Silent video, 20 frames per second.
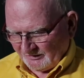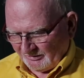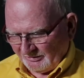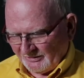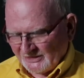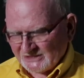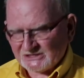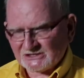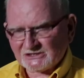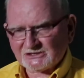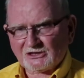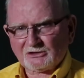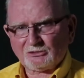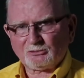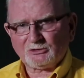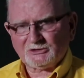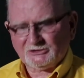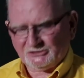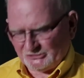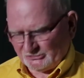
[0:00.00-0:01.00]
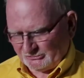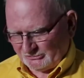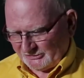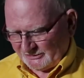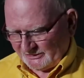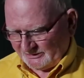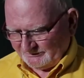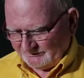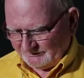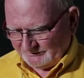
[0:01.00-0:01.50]
This is a lonely
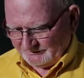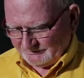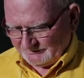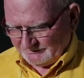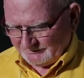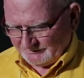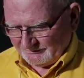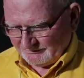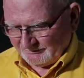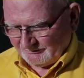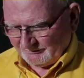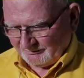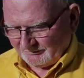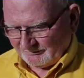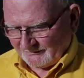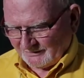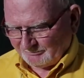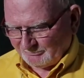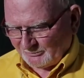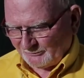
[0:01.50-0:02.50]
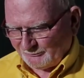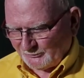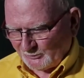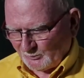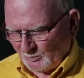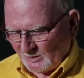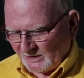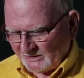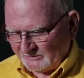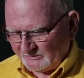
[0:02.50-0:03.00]
journey, but for
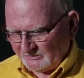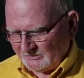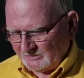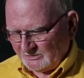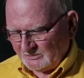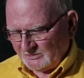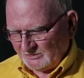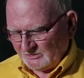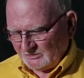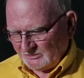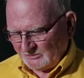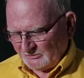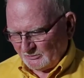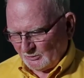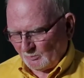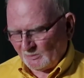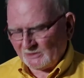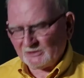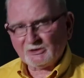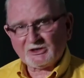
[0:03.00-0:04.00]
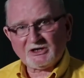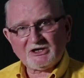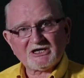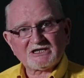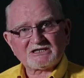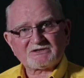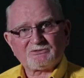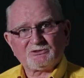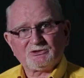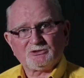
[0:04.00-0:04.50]
one, the one who
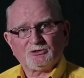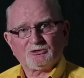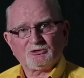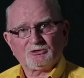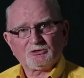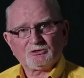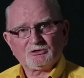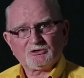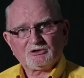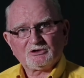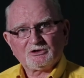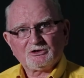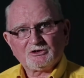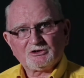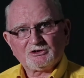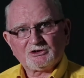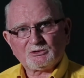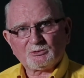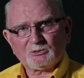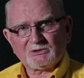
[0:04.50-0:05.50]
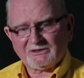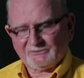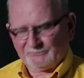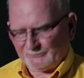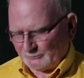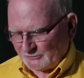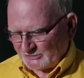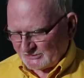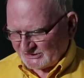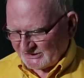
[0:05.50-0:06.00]
cares for you
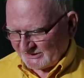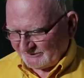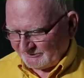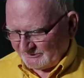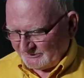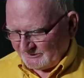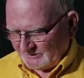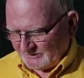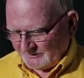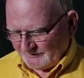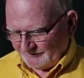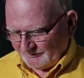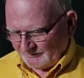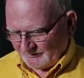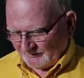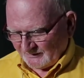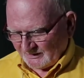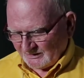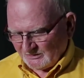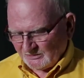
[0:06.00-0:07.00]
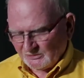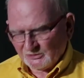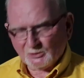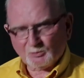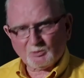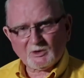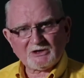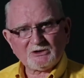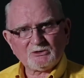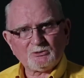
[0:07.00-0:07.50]
24/7, the
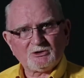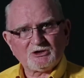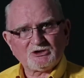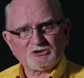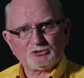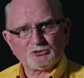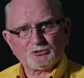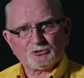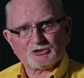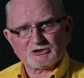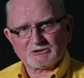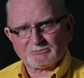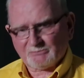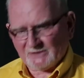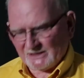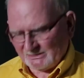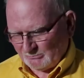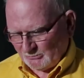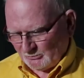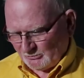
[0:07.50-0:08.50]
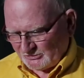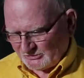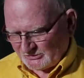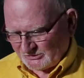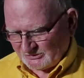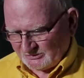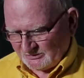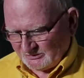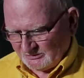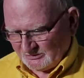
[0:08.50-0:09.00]
one who endures my
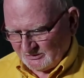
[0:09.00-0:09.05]
moods,